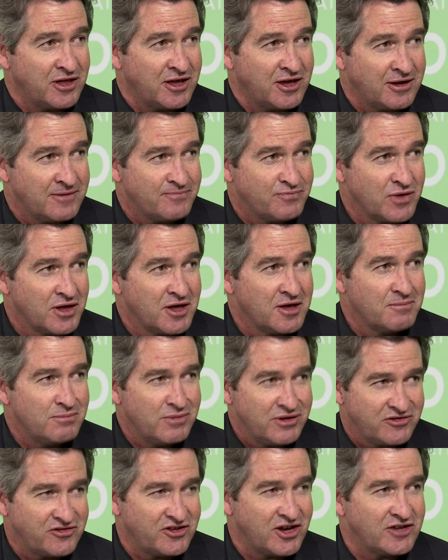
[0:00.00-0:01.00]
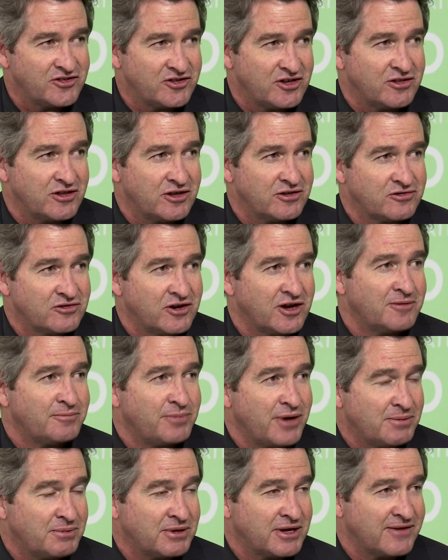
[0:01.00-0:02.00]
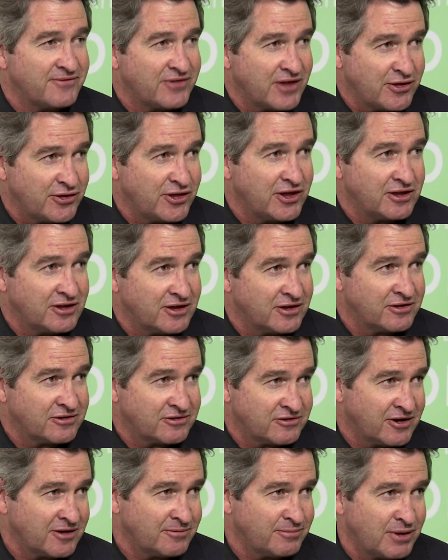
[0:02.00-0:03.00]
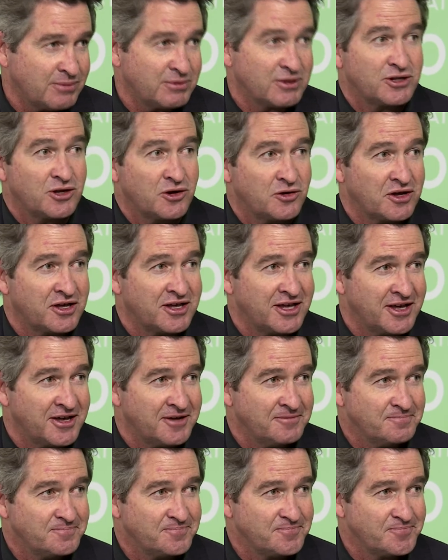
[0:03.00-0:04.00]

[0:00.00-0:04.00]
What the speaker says: they're misjudging the Australian public if they think the Australian public don't care.